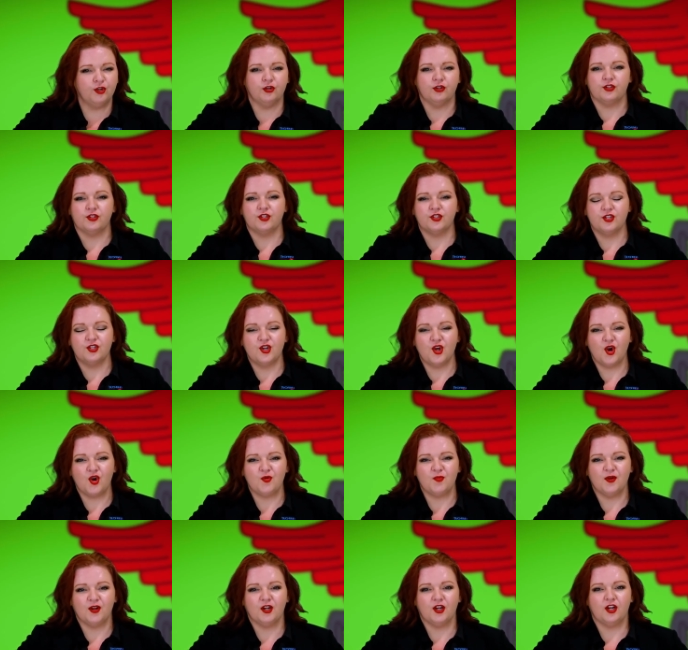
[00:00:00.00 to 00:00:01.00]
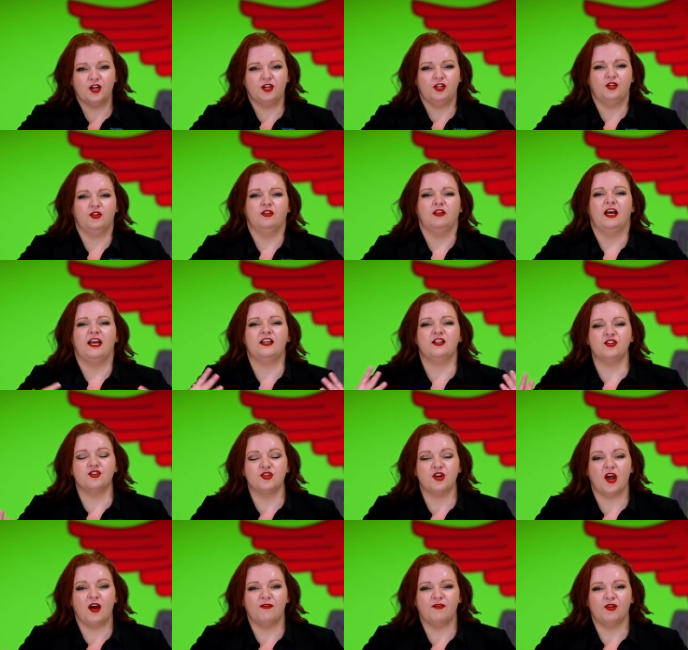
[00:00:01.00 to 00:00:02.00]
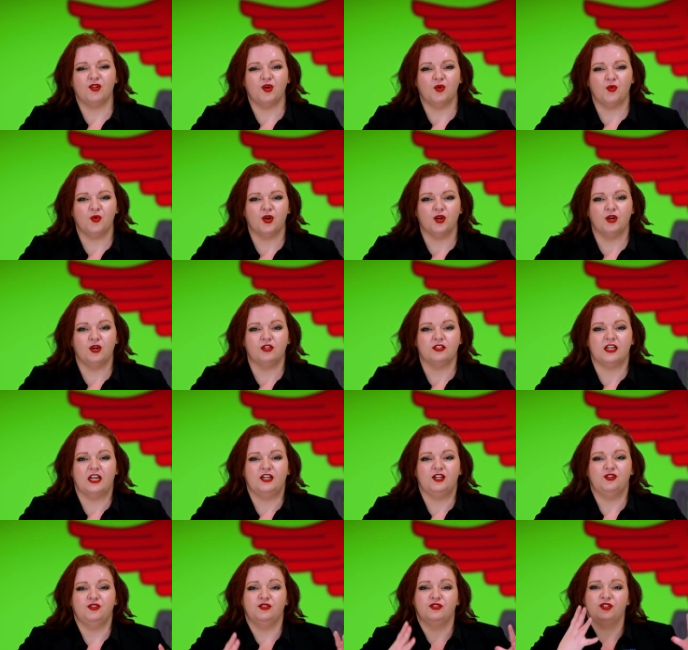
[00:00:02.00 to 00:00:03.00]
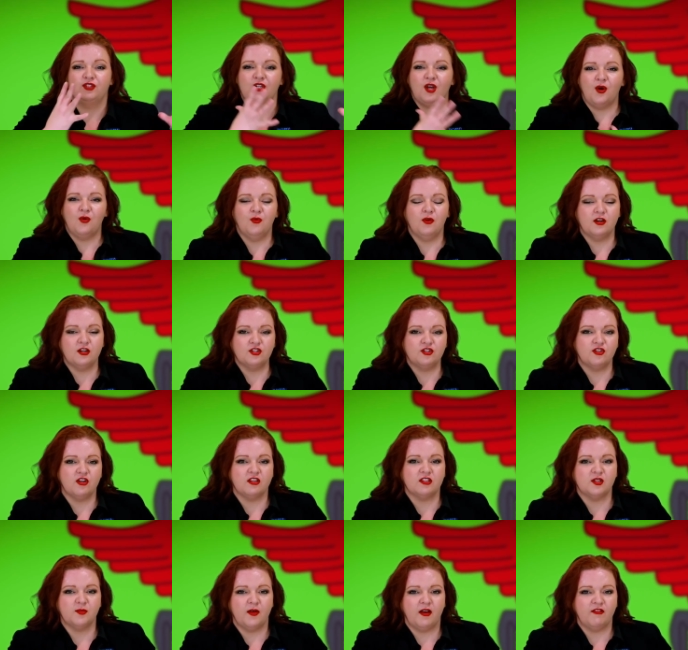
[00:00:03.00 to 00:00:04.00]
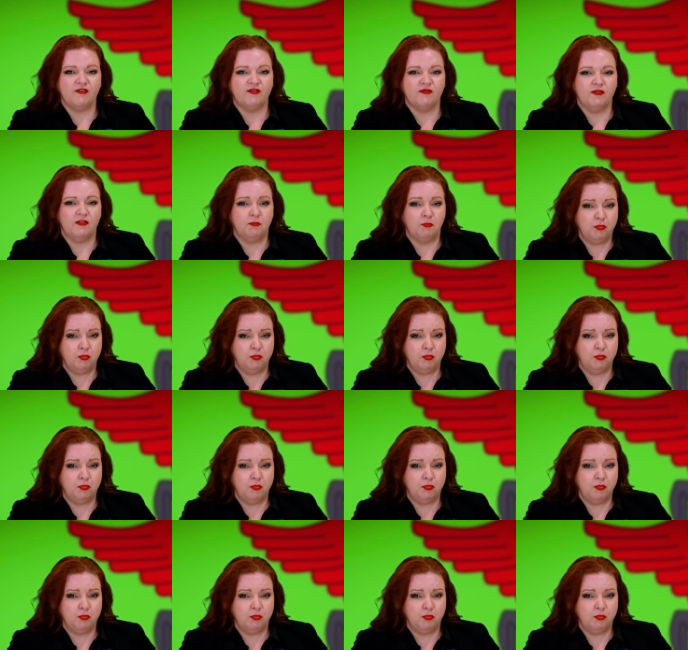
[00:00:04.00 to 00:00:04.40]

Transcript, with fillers: you're a snowbird, you like to travel the world, and you don't want to stress about